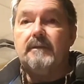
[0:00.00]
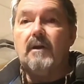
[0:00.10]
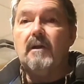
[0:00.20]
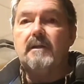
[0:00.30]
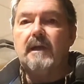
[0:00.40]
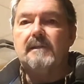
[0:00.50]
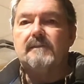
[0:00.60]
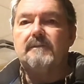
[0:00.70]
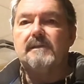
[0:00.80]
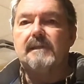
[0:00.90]
all kinds
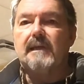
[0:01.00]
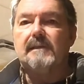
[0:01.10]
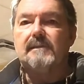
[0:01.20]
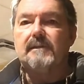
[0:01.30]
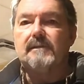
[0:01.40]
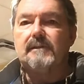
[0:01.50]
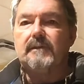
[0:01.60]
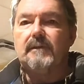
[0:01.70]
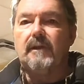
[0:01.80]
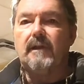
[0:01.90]
of disasters, you
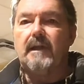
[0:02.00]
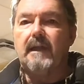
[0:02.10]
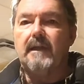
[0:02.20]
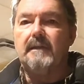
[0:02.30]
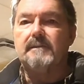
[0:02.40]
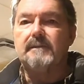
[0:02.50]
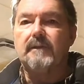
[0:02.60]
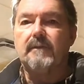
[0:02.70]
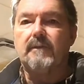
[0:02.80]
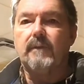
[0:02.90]
know, hurricanes and
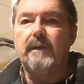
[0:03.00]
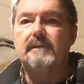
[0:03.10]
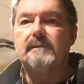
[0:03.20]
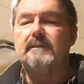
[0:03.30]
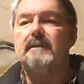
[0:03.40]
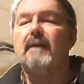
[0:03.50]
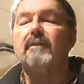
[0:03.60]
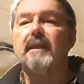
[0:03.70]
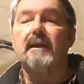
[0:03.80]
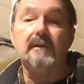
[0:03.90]
earthquakes and
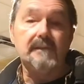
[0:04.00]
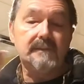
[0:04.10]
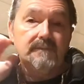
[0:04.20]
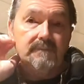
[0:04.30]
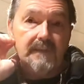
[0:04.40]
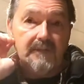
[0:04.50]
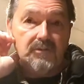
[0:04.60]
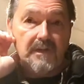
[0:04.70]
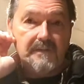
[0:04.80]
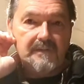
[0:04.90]
everything else that
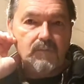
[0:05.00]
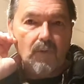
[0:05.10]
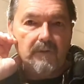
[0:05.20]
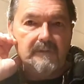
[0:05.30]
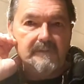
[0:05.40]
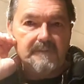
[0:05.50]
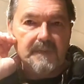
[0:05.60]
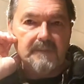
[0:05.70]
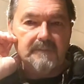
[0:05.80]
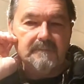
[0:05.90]
Jesus warned us
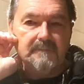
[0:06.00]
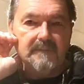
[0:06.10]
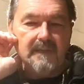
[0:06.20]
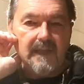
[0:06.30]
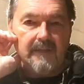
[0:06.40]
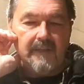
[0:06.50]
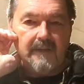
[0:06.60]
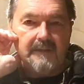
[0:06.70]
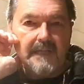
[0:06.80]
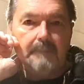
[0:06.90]
about. And then
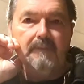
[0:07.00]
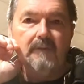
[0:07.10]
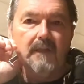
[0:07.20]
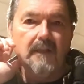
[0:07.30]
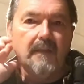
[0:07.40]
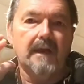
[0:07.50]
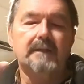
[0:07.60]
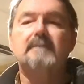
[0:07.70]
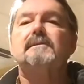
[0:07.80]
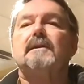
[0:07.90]
on top of all of
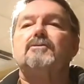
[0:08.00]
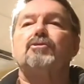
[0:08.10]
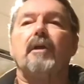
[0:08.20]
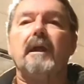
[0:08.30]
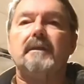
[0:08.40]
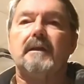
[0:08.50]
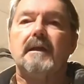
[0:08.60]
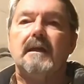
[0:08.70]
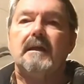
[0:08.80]
that, such great